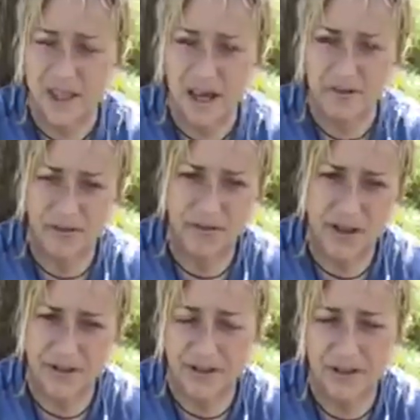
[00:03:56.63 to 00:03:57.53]
the love of
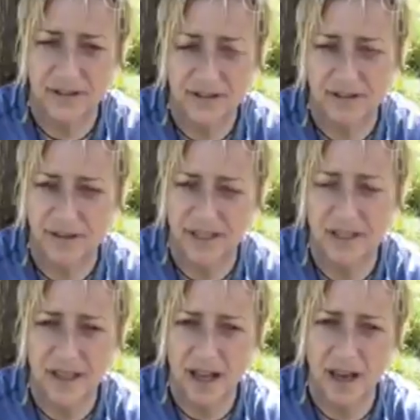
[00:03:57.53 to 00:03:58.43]
others,
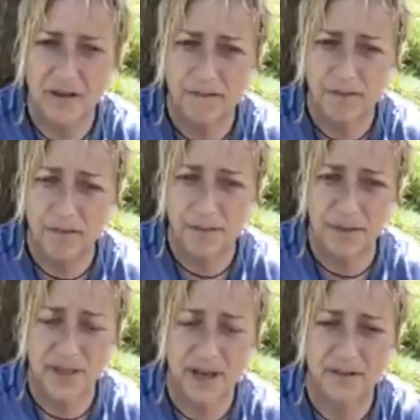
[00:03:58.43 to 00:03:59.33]
fighting the love for
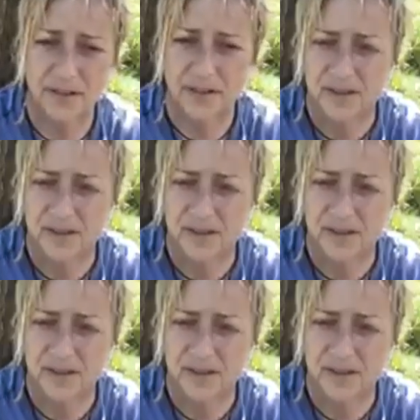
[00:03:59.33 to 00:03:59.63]
themselves,